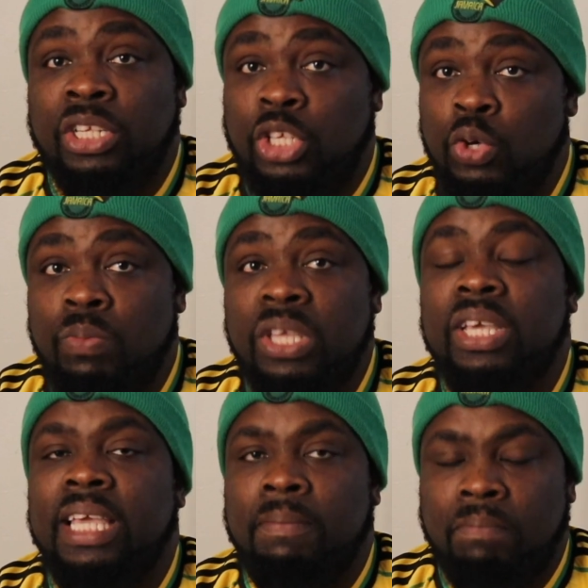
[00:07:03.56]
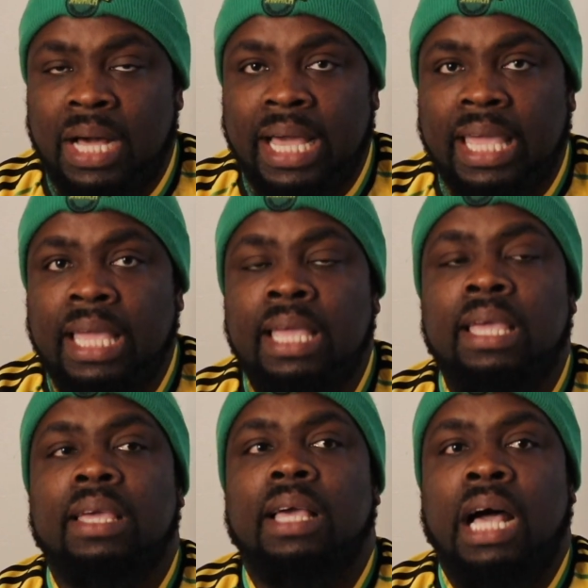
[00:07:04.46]
in Cuba. You can buy
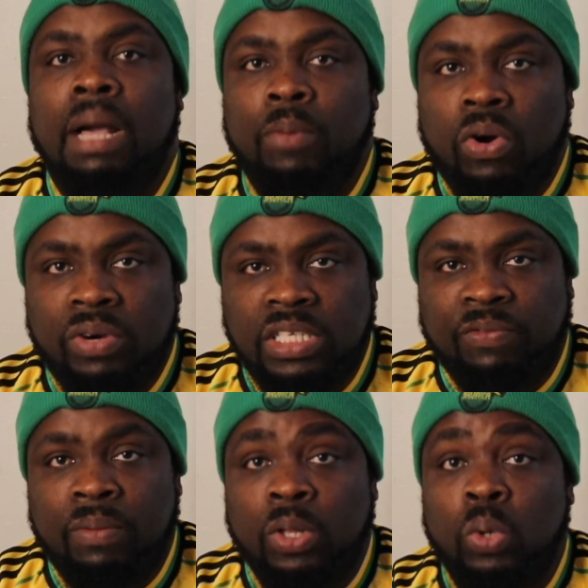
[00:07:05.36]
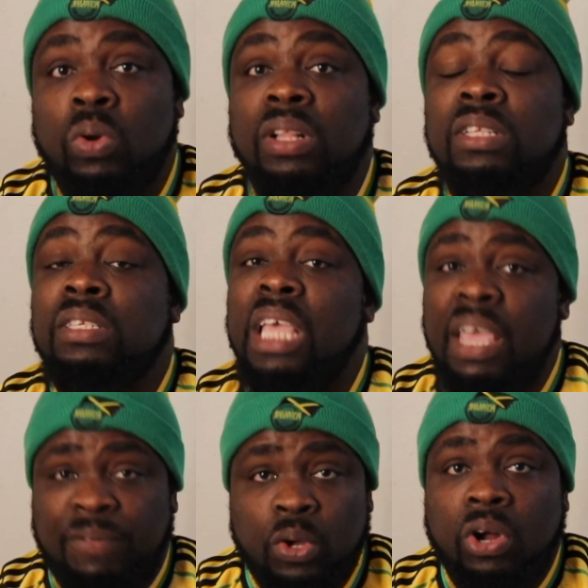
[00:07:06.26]
currency from the locals
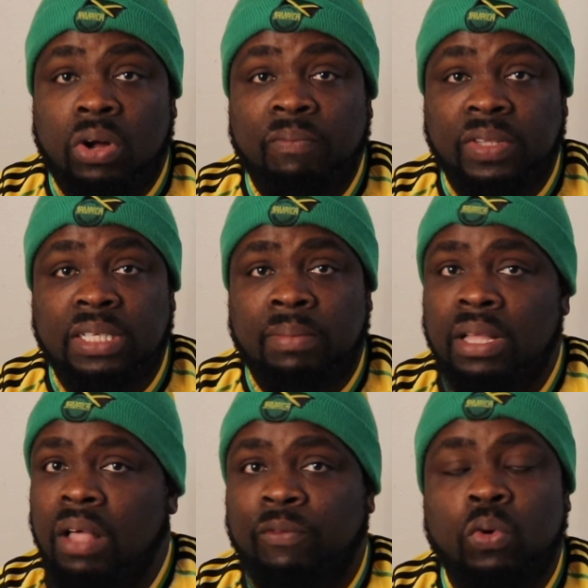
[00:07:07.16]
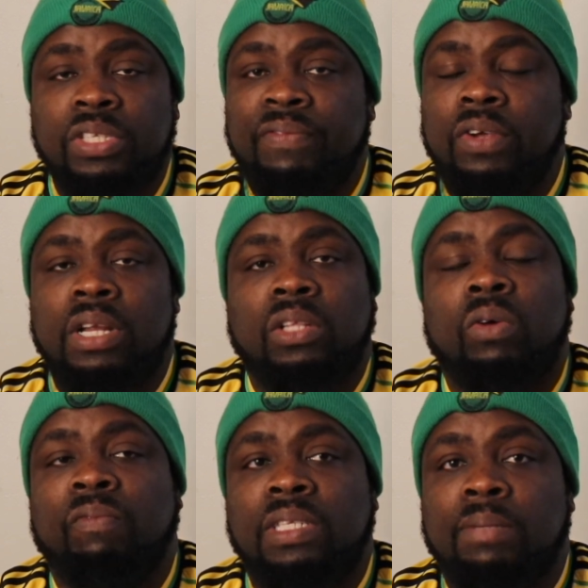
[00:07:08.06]
if you're comfortable. Of course, if you're not
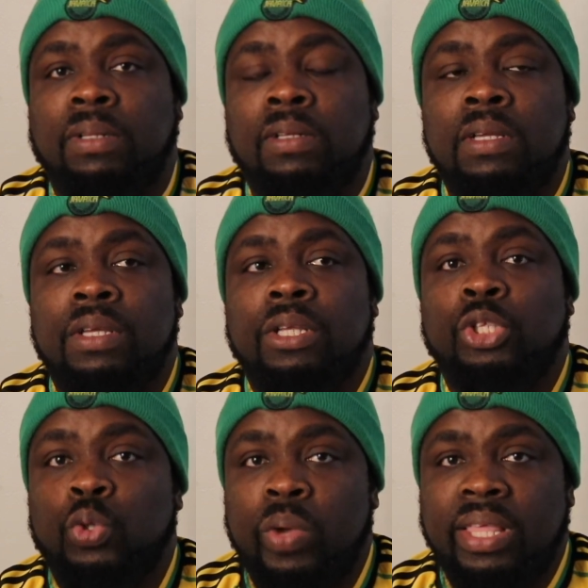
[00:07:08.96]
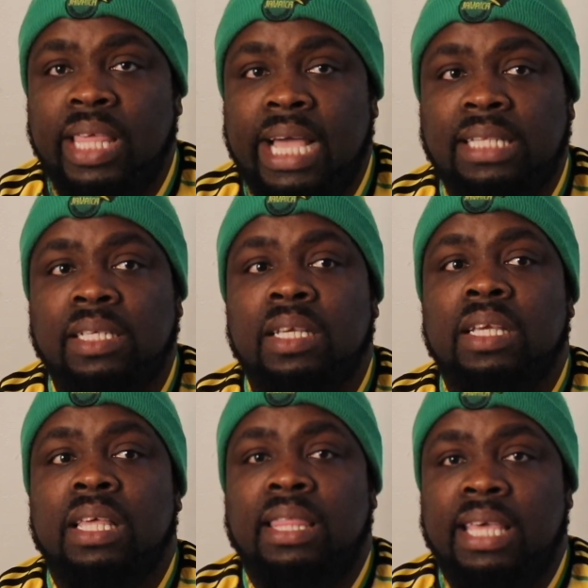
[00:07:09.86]
comfortable doing that,
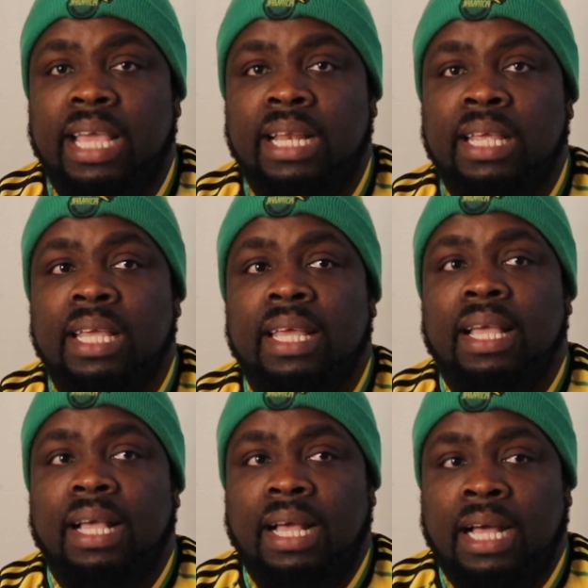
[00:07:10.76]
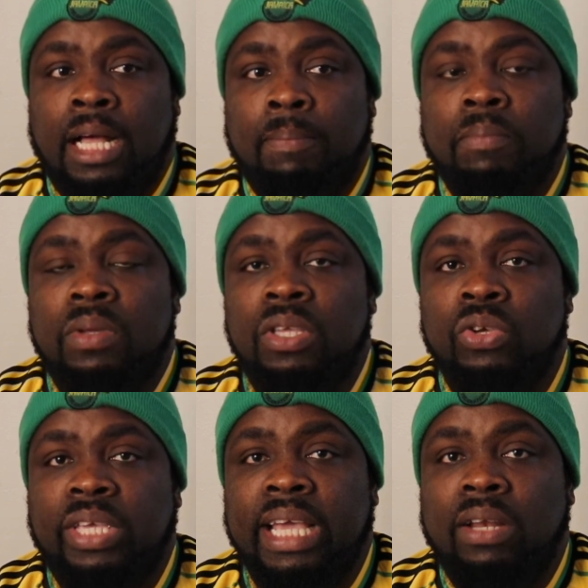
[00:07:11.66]
then
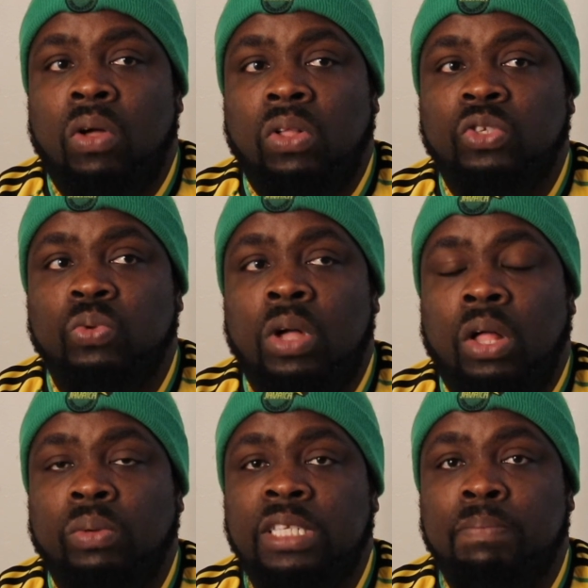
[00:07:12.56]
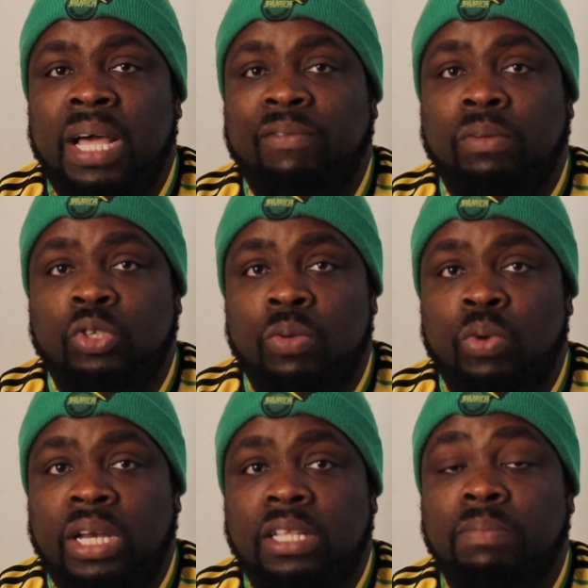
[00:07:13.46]
you can also always buy from
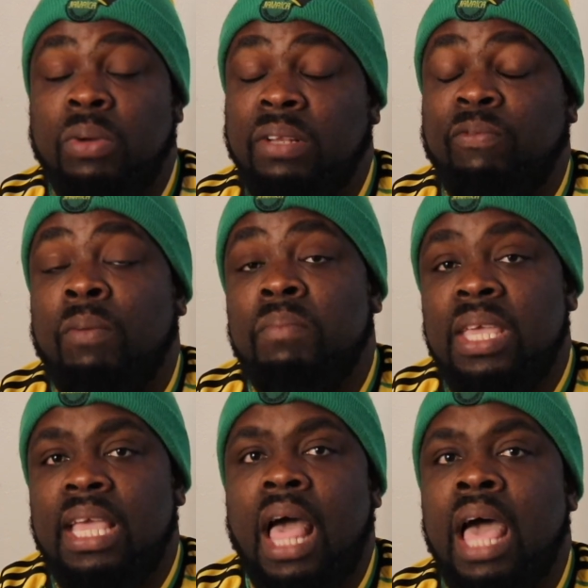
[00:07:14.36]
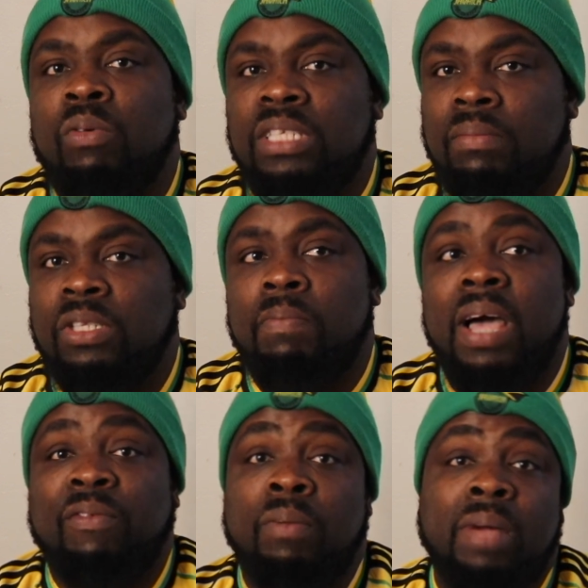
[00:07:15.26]
someone else. But for me, I was able to
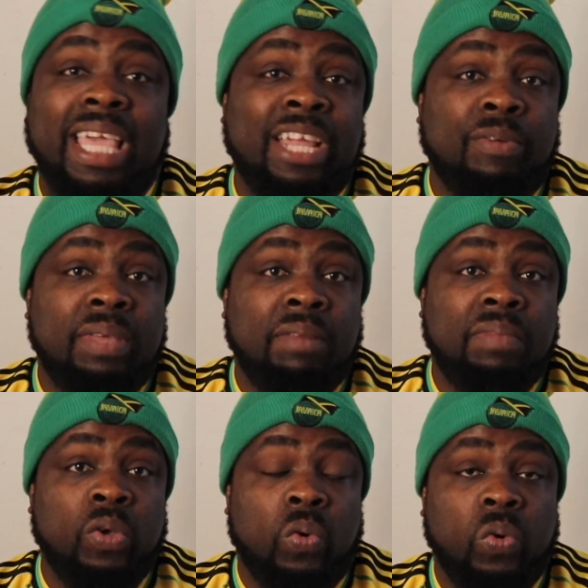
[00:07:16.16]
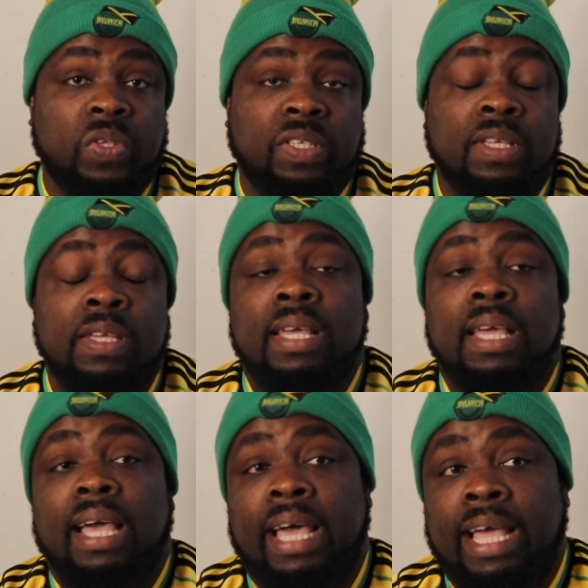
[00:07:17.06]
buy from my Airbnb host,
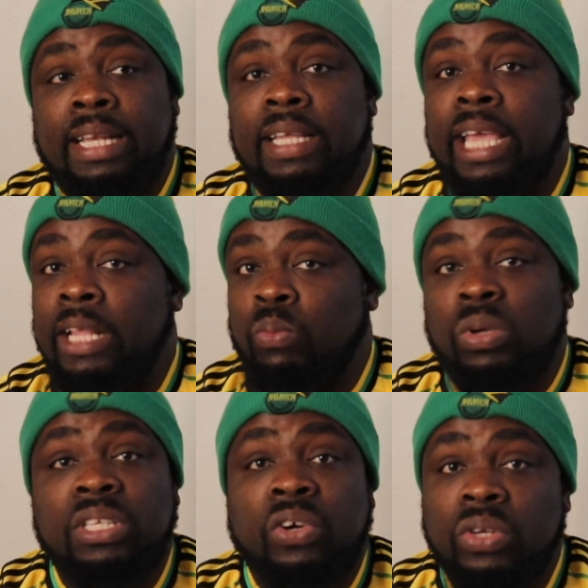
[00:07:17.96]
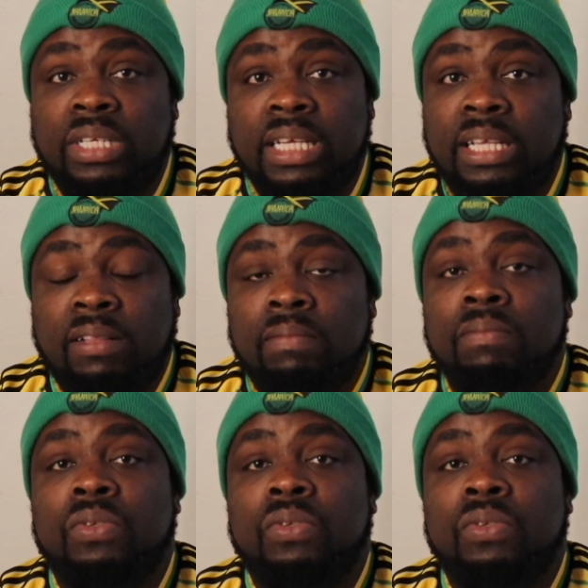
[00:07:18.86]
and it was a good deal.